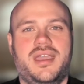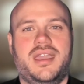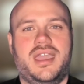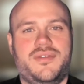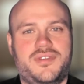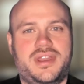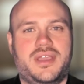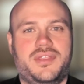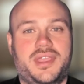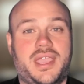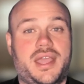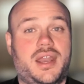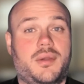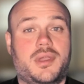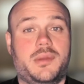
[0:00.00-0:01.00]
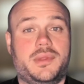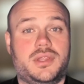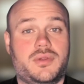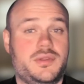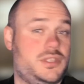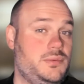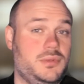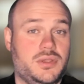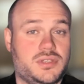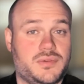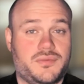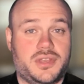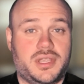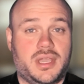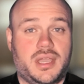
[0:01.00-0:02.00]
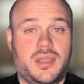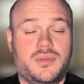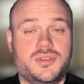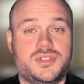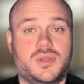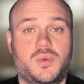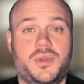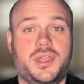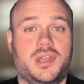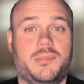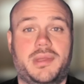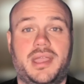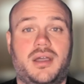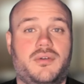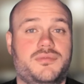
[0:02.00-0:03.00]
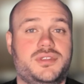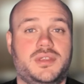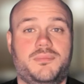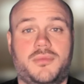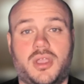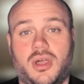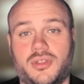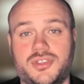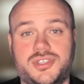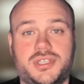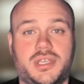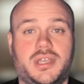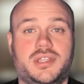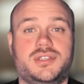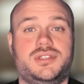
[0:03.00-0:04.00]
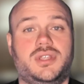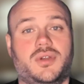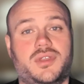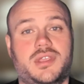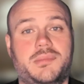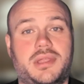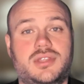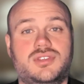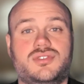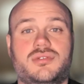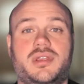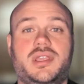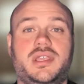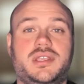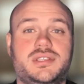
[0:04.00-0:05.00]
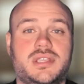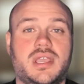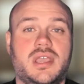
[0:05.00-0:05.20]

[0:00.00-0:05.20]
Every now and again, I'm going to be doing some music videos, talking about concerts, documentaries,